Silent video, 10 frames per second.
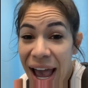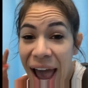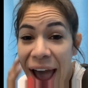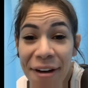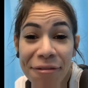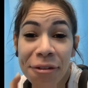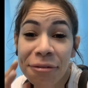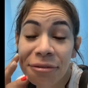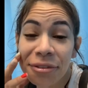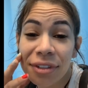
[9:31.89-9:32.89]
half
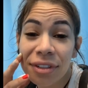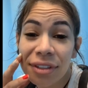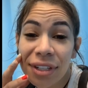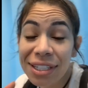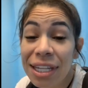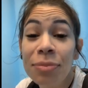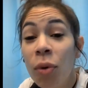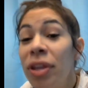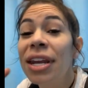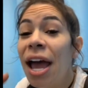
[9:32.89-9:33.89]
of that's like
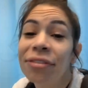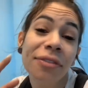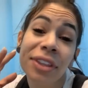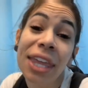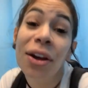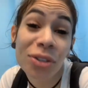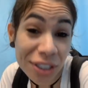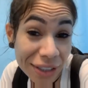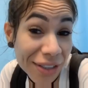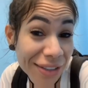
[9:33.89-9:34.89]
more than half of a
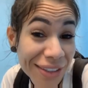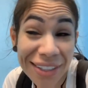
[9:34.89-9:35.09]
thousand